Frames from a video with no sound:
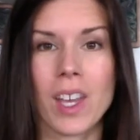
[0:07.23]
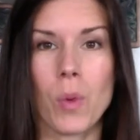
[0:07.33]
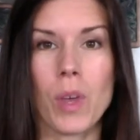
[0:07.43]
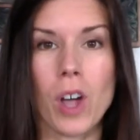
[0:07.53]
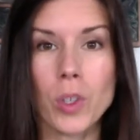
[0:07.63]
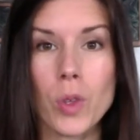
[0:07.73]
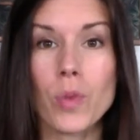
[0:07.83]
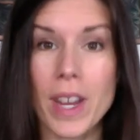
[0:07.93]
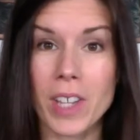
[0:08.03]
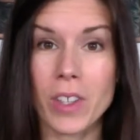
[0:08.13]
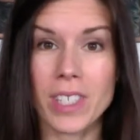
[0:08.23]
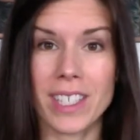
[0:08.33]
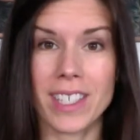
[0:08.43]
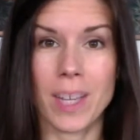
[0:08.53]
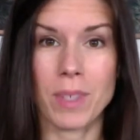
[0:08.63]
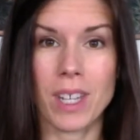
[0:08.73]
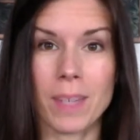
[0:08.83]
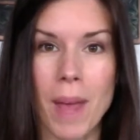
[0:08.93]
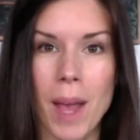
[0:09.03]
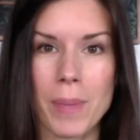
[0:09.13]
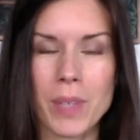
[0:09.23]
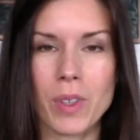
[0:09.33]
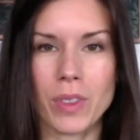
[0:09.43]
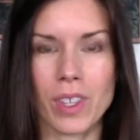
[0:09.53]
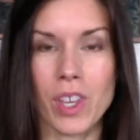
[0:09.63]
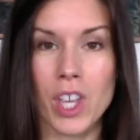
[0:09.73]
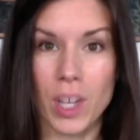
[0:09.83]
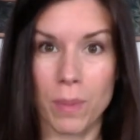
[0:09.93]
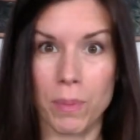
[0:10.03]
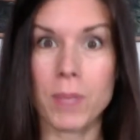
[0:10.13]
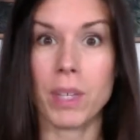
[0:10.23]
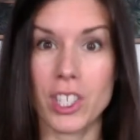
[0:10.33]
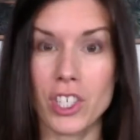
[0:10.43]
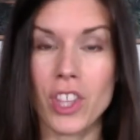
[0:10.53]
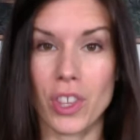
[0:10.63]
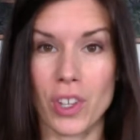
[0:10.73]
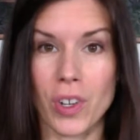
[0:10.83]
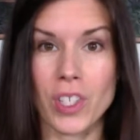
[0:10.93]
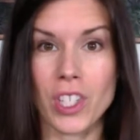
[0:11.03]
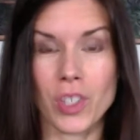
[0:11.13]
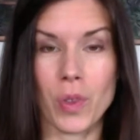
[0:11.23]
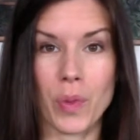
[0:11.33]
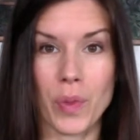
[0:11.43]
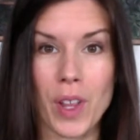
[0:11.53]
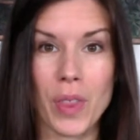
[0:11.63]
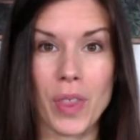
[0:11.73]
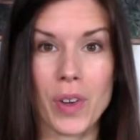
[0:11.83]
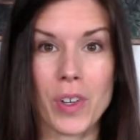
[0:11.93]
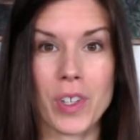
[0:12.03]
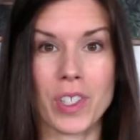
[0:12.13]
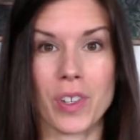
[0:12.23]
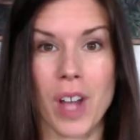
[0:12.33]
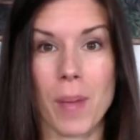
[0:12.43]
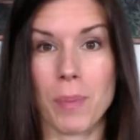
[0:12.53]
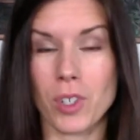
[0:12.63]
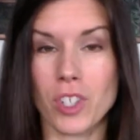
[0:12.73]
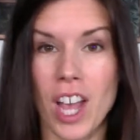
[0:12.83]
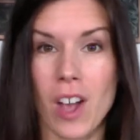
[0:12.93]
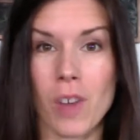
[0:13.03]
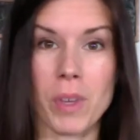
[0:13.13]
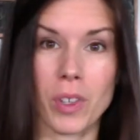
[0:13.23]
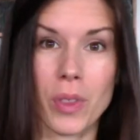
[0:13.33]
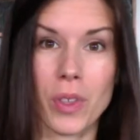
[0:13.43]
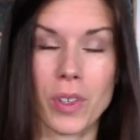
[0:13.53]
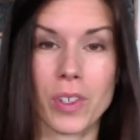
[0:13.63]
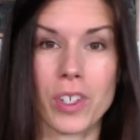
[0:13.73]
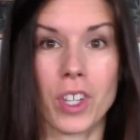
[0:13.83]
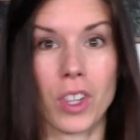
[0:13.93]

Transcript: We all know the regular TCM tongue mapping with the split into thirds, and so the front third is your upper jowl, middle third,